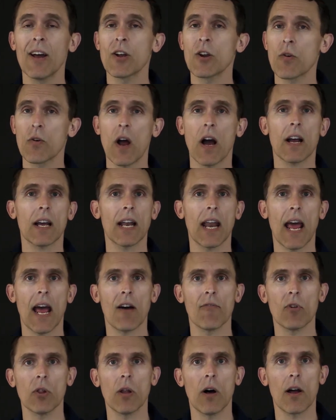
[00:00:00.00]
you're not going to
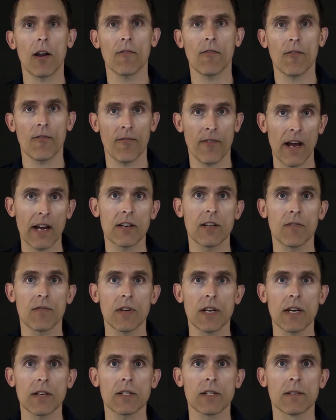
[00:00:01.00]
have a lot of
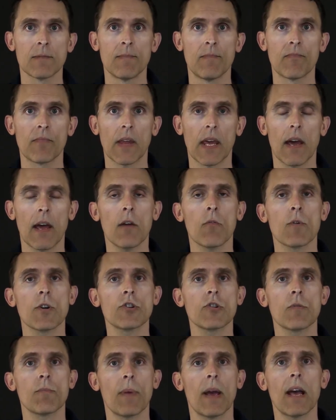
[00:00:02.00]
effectiveness. Okay?
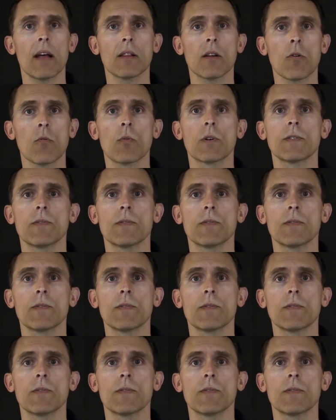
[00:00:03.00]
Richard Bandler was